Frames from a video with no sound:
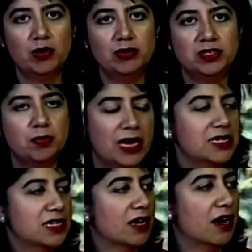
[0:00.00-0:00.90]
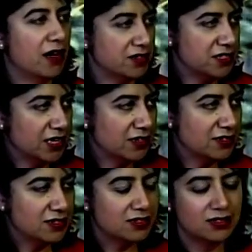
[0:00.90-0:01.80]
we were debating at
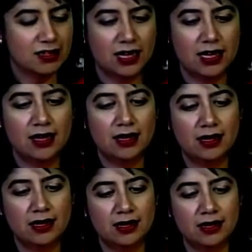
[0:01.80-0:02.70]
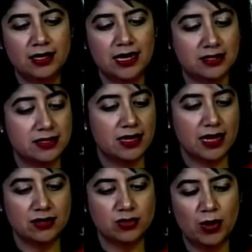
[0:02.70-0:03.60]
Hustings mm. uh,
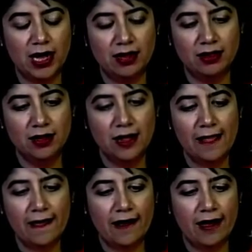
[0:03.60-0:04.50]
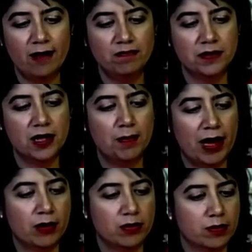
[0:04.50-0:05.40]
yesterday as well um,
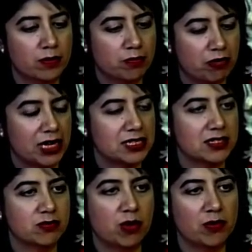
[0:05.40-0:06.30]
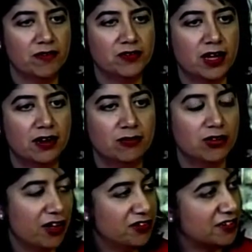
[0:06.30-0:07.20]
about Brexit and what we've done. It
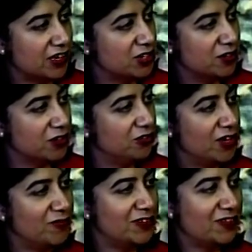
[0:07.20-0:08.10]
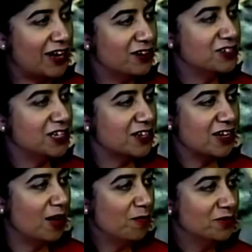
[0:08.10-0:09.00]
was Hustings actually, the Conservative candidate yeah, didn't
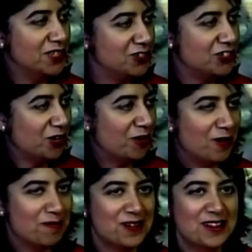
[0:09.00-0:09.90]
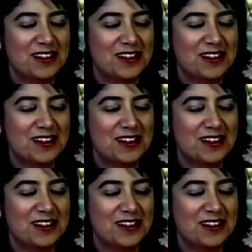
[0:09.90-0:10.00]
it? come, didn't show up.